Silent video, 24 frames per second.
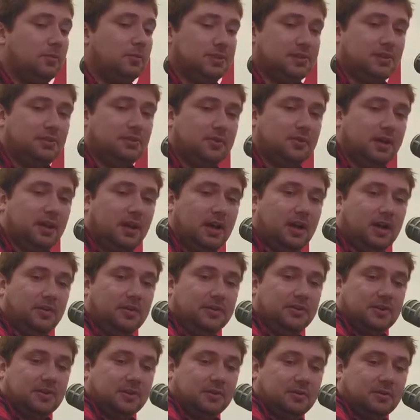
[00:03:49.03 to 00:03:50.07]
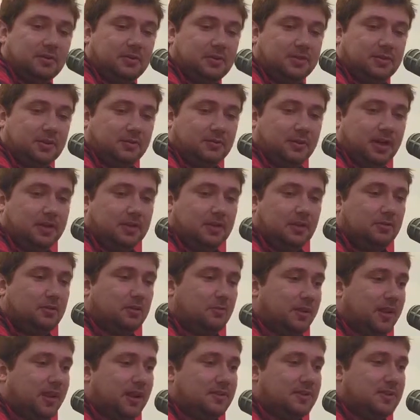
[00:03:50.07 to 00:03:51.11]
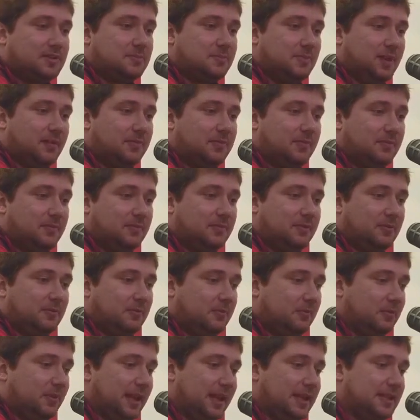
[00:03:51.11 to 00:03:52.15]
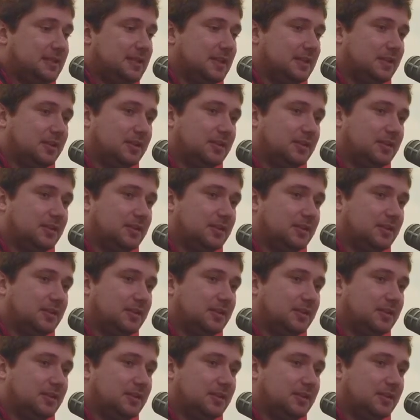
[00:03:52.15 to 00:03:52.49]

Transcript: We do. There's a great local band I just met from Lansing.